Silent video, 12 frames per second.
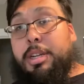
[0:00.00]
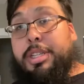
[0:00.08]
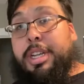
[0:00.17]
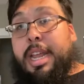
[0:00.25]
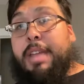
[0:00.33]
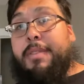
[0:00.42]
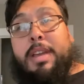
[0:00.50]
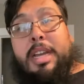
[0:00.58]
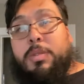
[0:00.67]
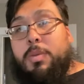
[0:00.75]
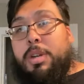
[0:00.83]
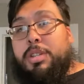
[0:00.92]
today, if you
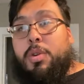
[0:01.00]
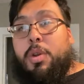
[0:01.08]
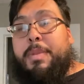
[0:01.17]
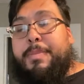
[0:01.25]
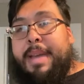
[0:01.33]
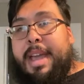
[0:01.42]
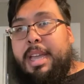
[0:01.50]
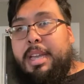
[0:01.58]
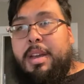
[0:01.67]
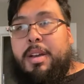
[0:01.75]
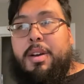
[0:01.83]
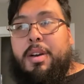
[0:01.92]
guys want to join me back
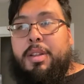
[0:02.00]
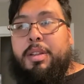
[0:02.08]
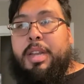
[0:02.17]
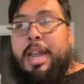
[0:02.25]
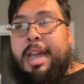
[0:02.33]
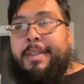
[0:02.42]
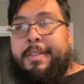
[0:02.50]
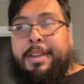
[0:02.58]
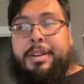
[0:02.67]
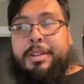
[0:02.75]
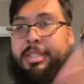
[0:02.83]
on live here,